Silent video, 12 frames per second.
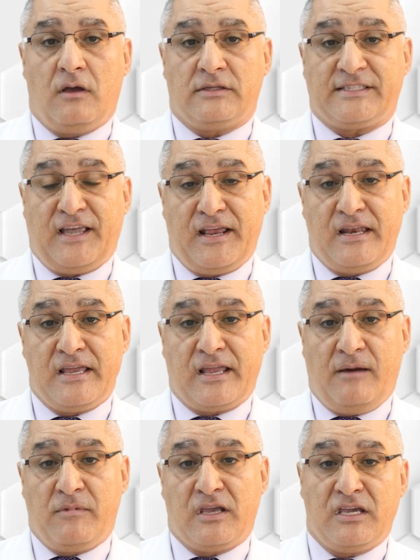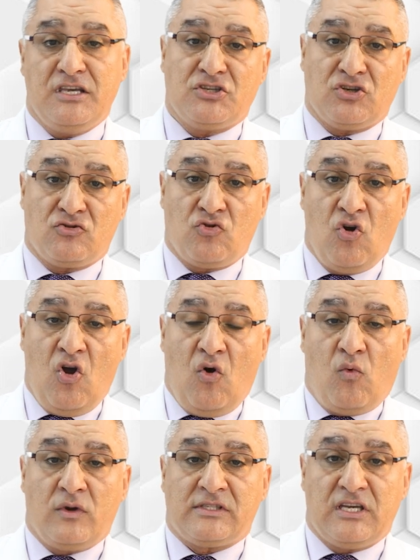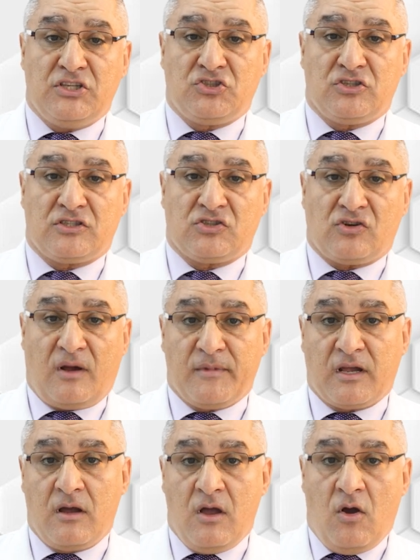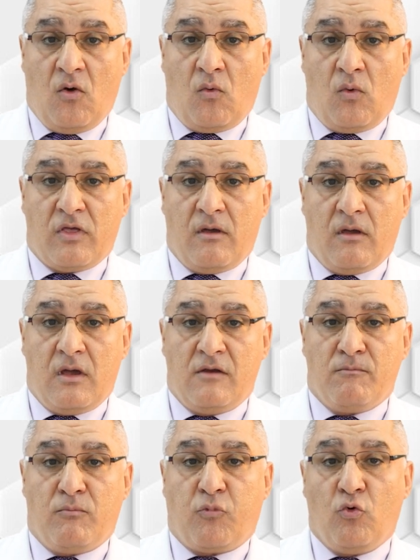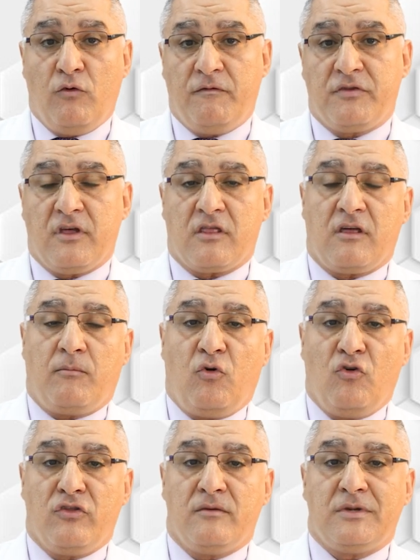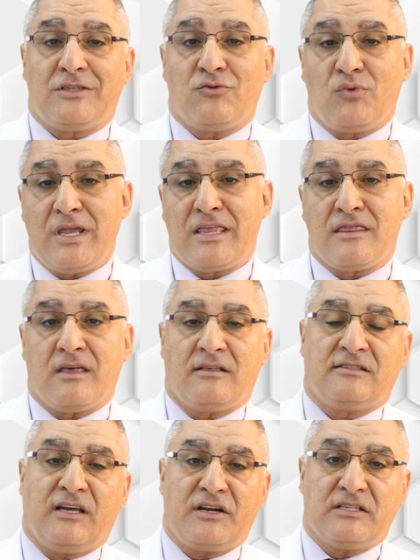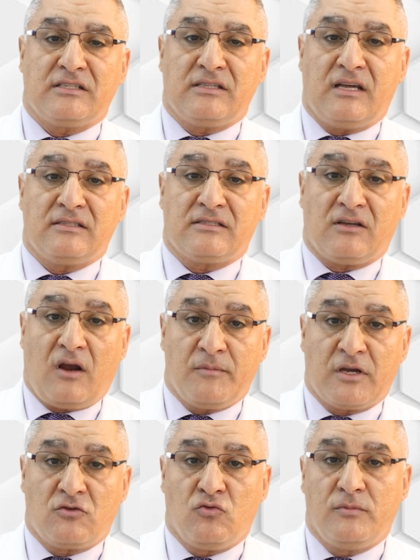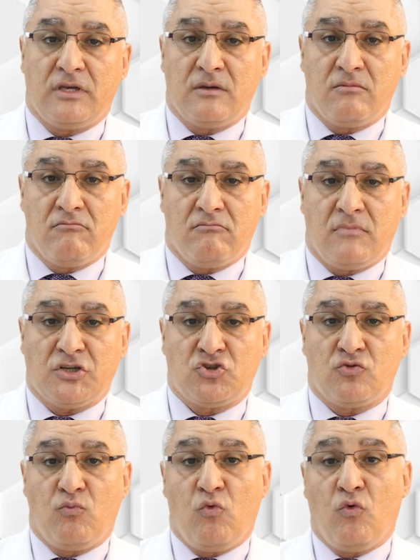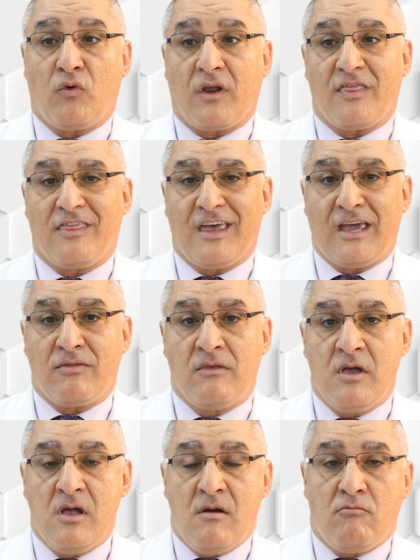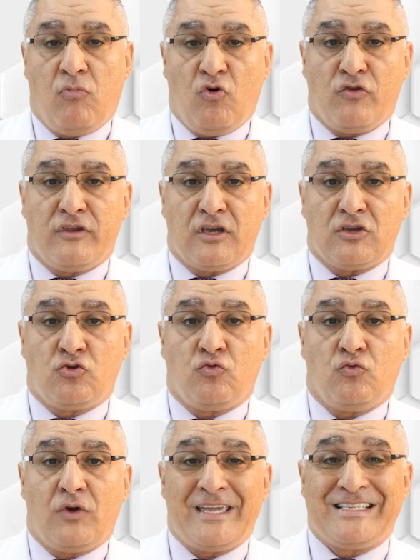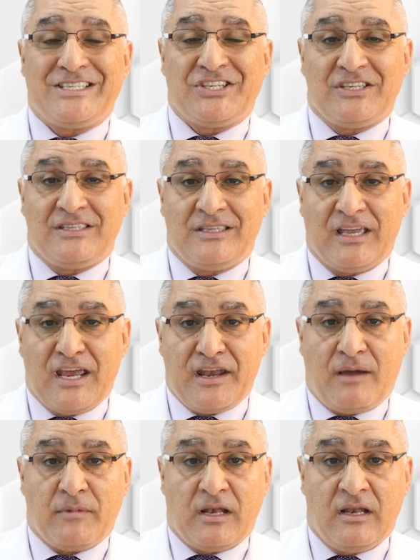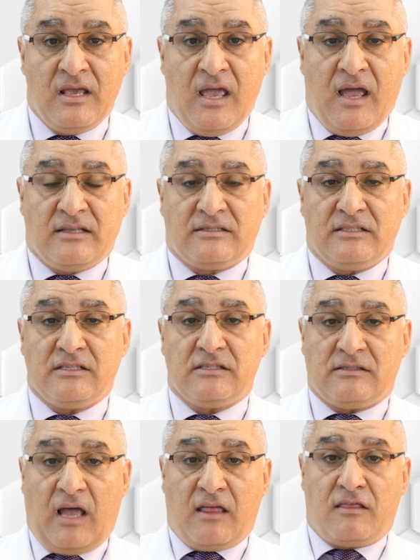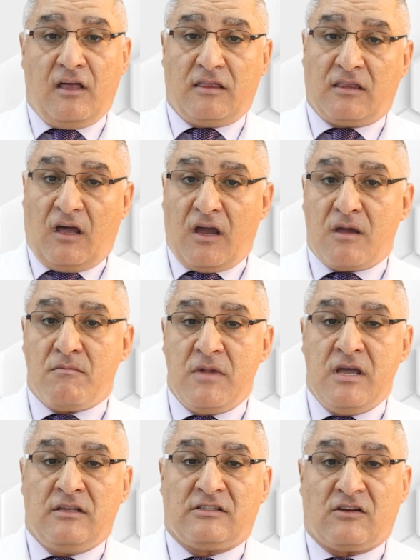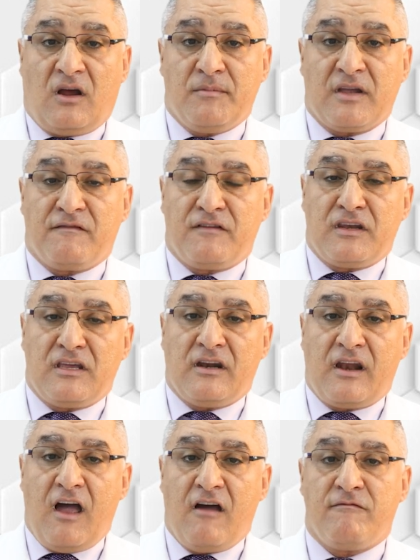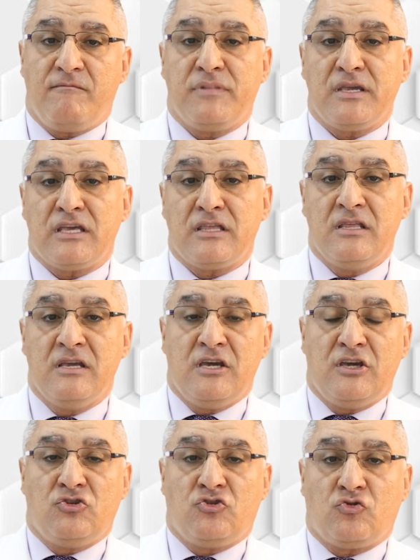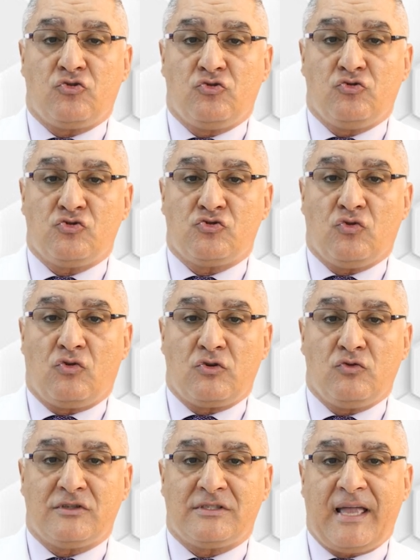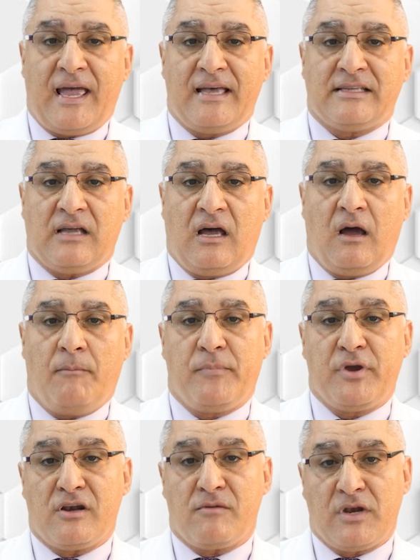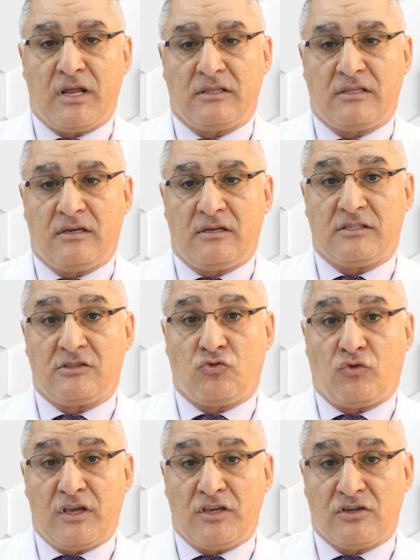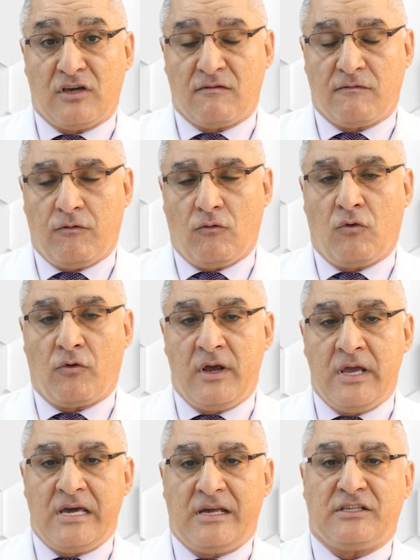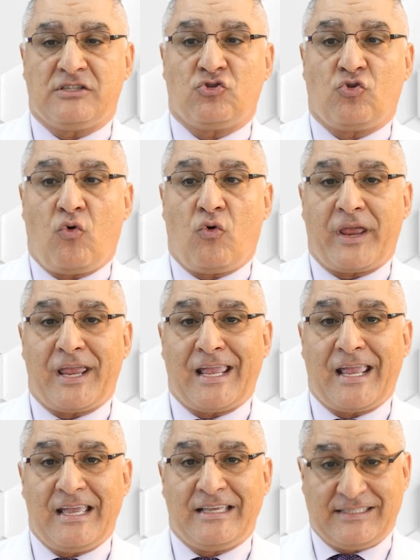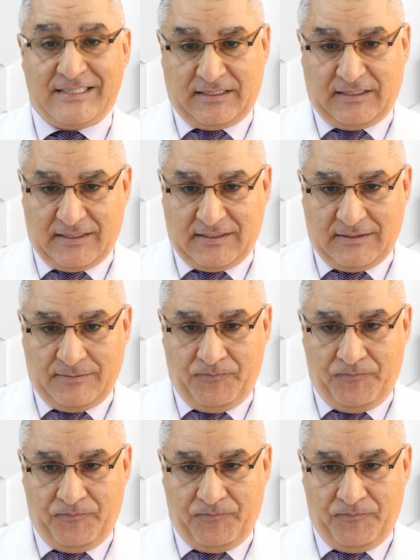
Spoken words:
silane coupling agent with etched ceramic improved the bond between the resin and ceramic to be much more than bonding to etched enamel. And this is at that time ceramic veneer have been introduced or used as a permanent restoration for restoring aesthetics.